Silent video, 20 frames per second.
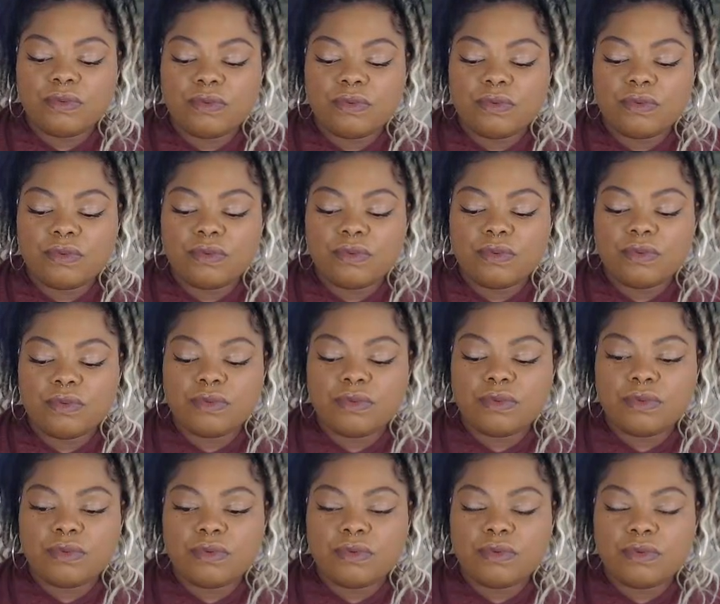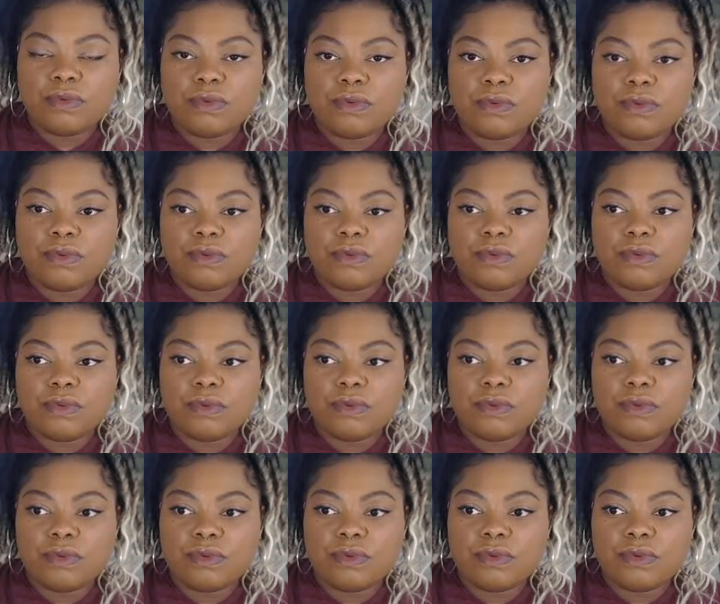
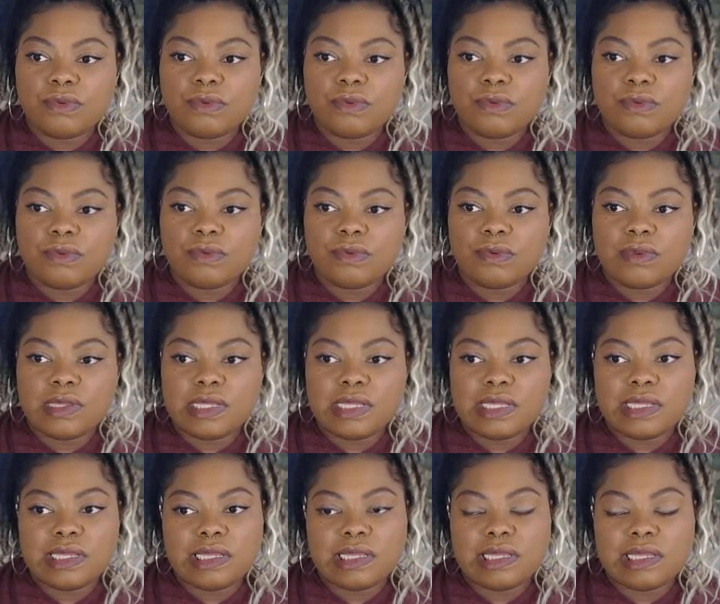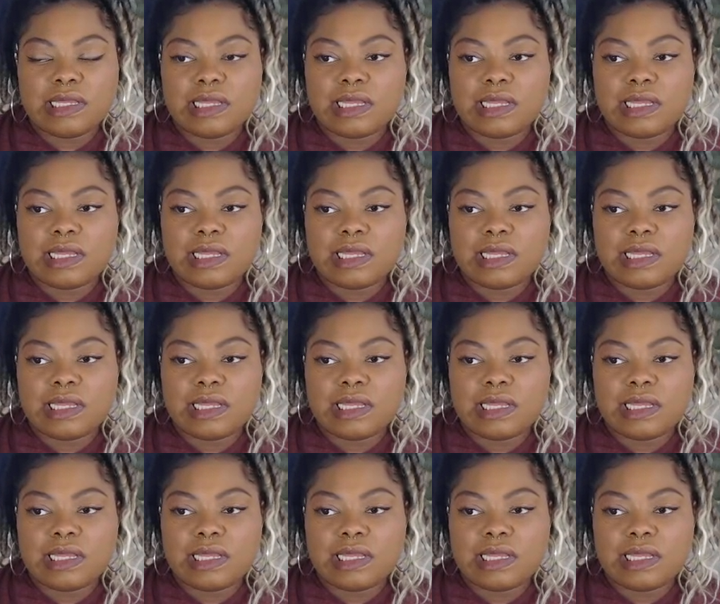Nobody speaks.